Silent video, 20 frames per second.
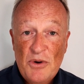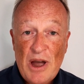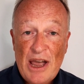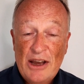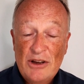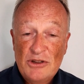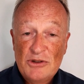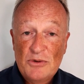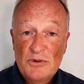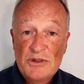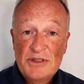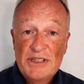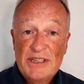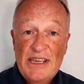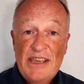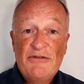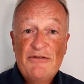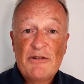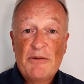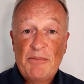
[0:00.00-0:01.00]
how to
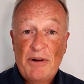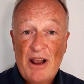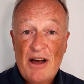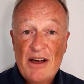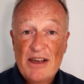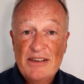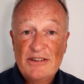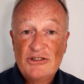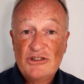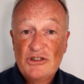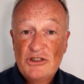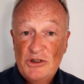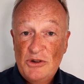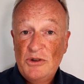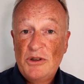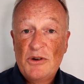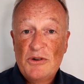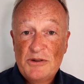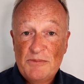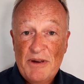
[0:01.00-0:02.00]
receive replies to
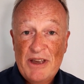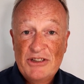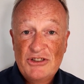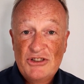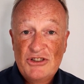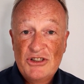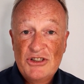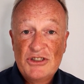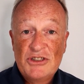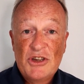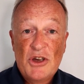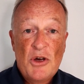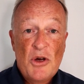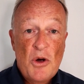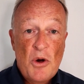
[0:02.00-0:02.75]
those messages